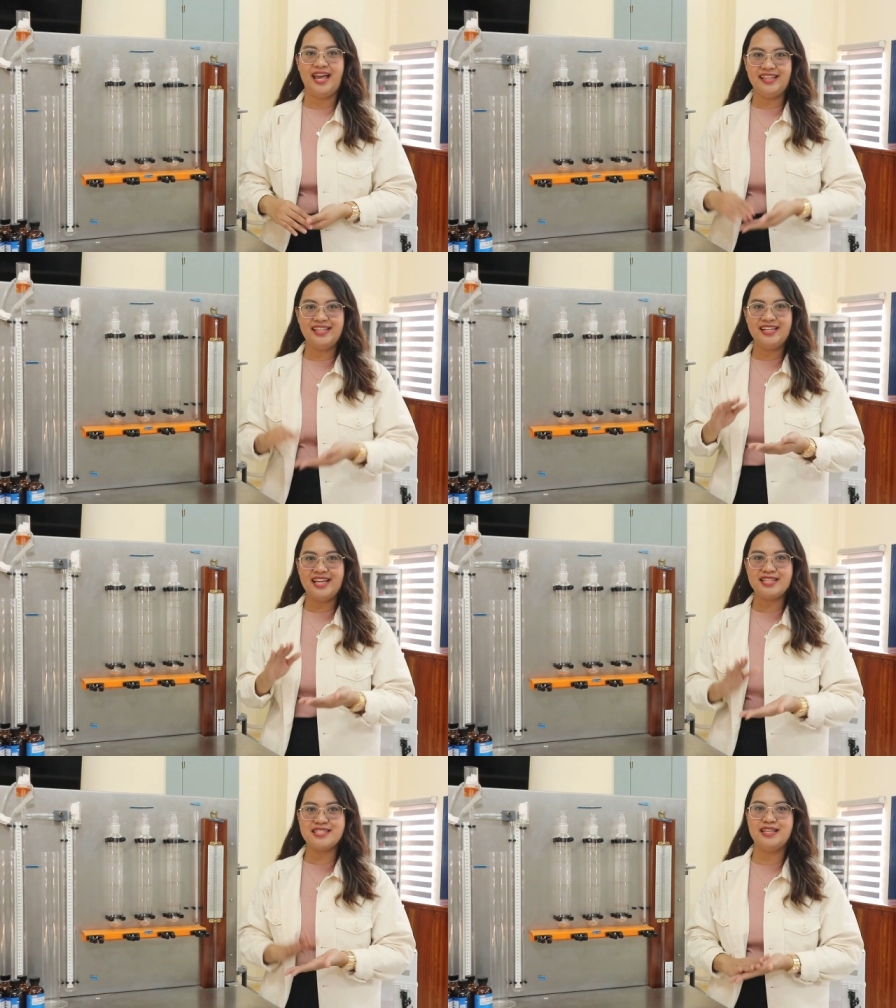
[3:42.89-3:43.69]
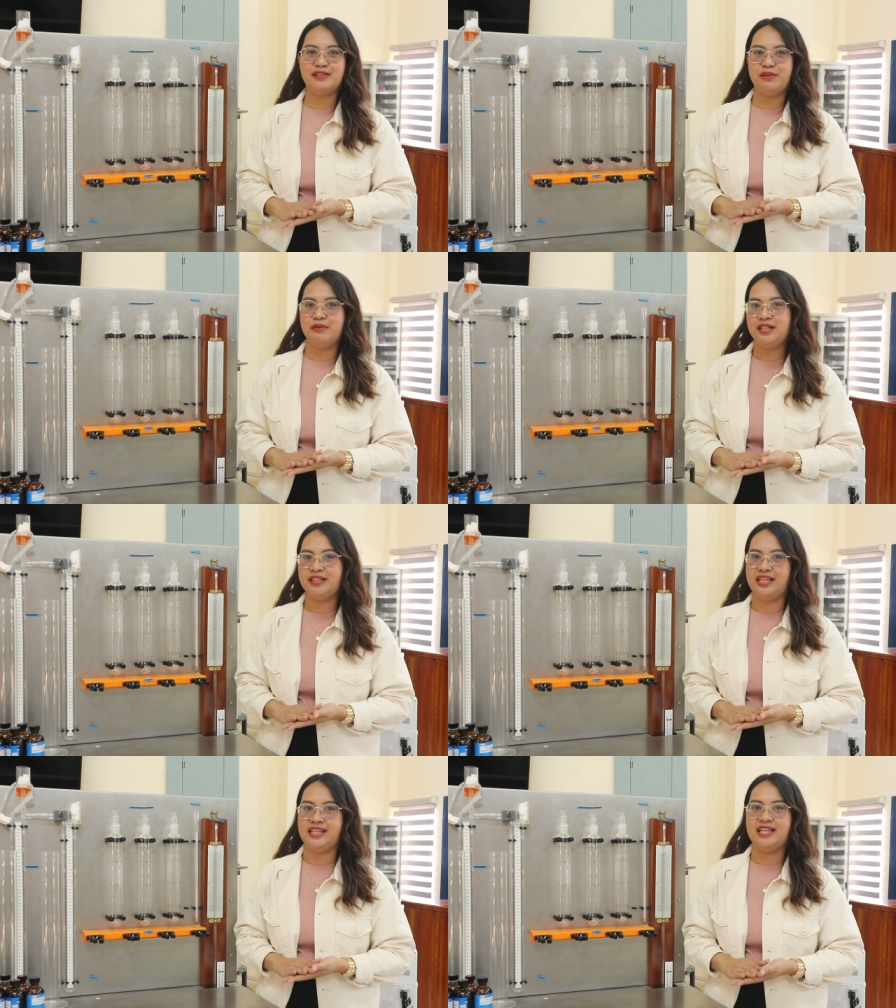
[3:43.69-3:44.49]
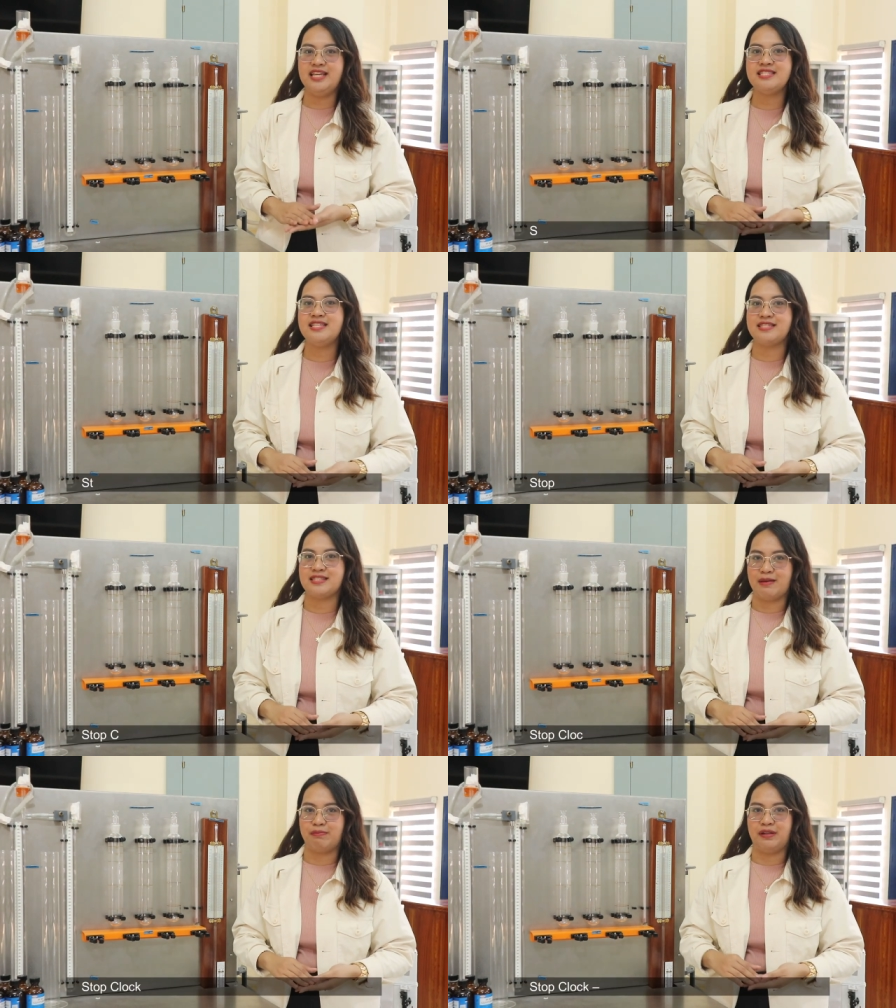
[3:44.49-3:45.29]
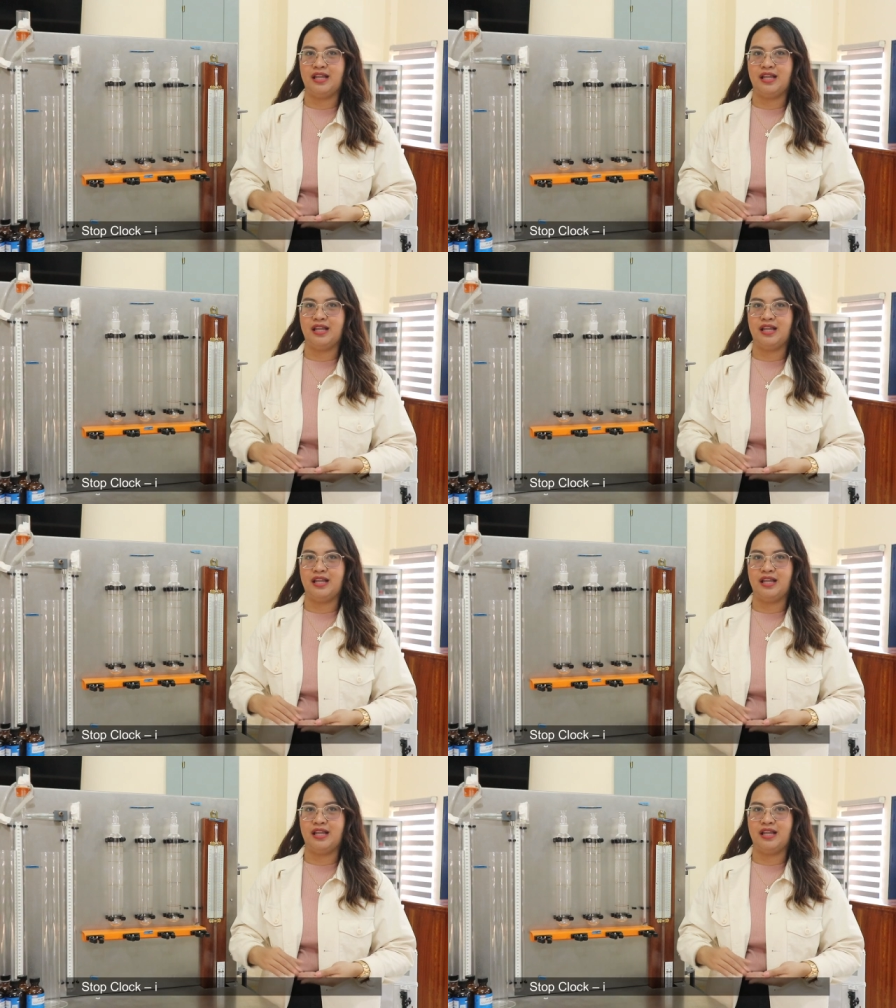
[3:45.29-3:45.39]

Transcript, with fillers: And the next that we will need is the stop